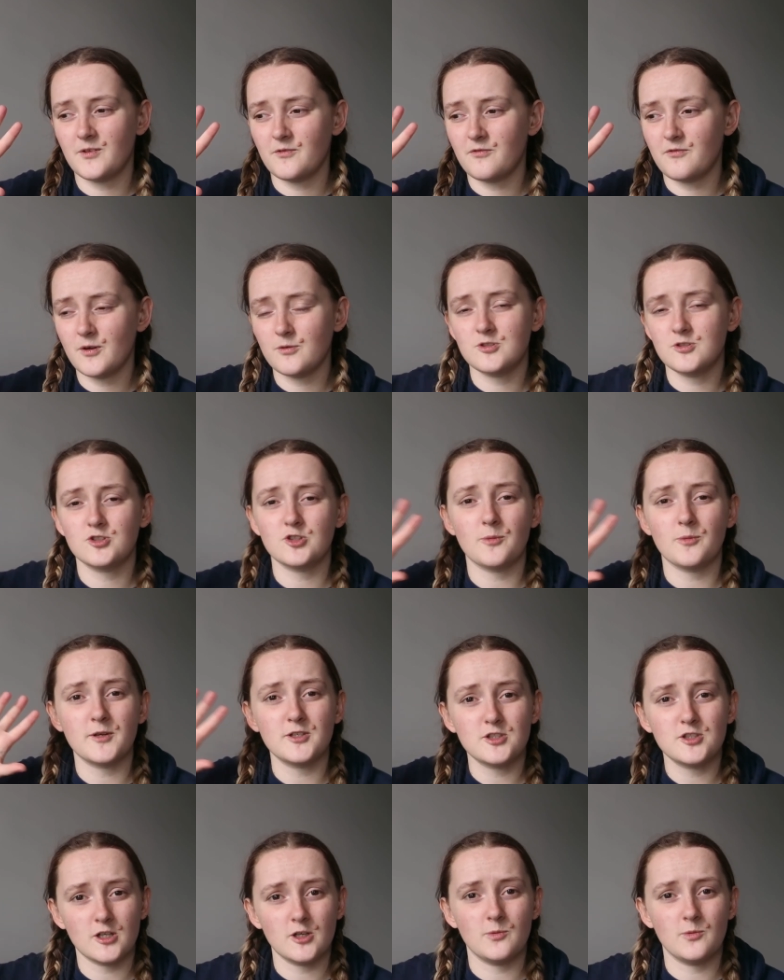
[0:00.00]
Photoshop
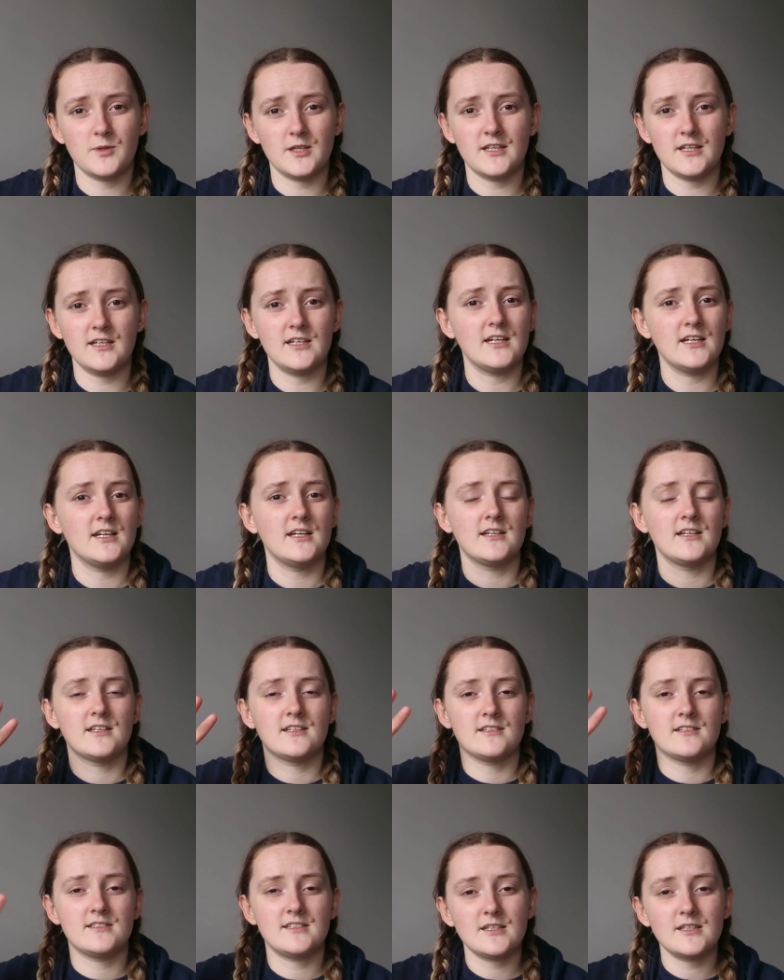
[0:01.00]
Adobe
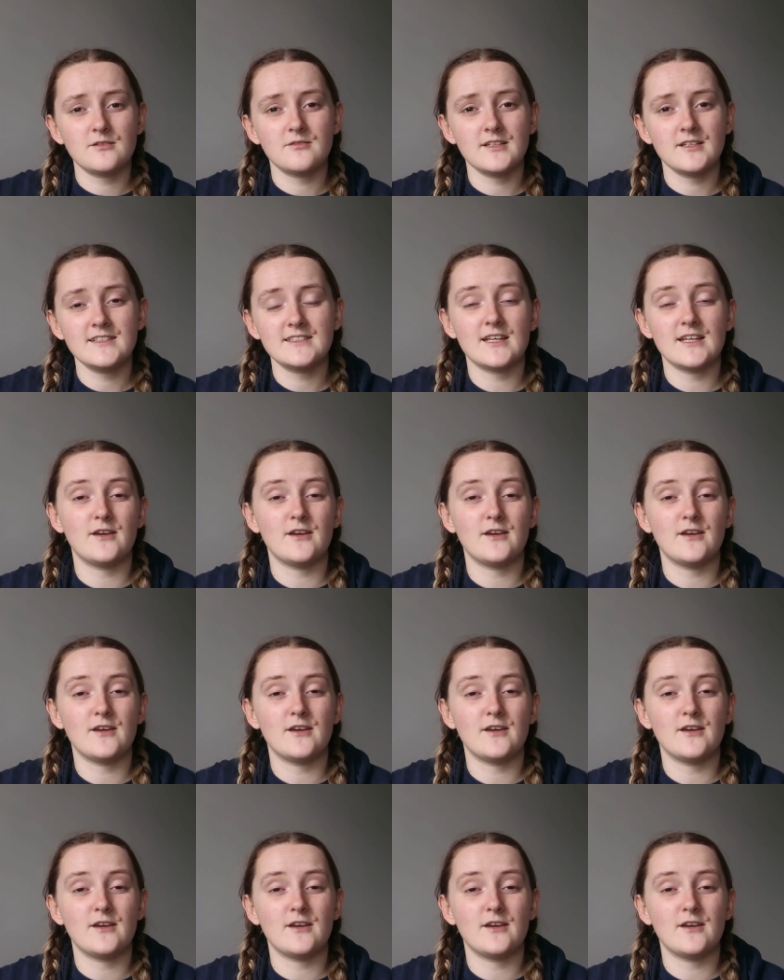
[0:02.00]
series.